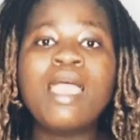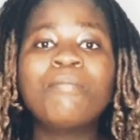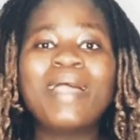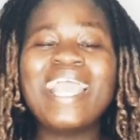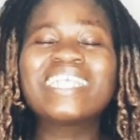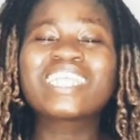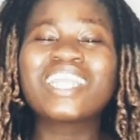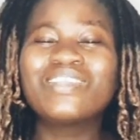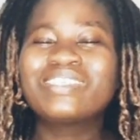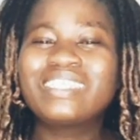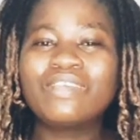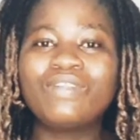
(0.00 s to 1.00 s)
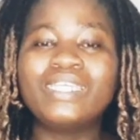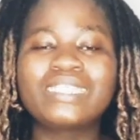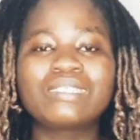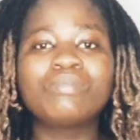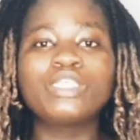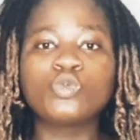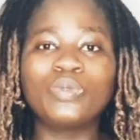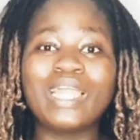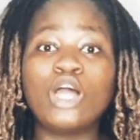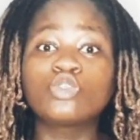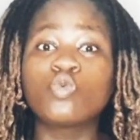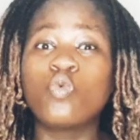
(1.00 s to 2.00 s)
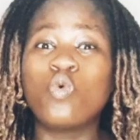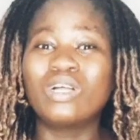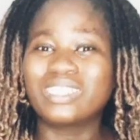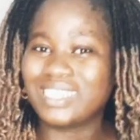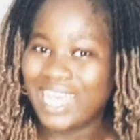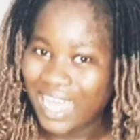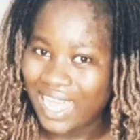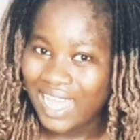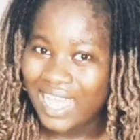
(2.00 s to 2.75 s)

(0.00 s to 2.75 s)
By exclusively, it means without water,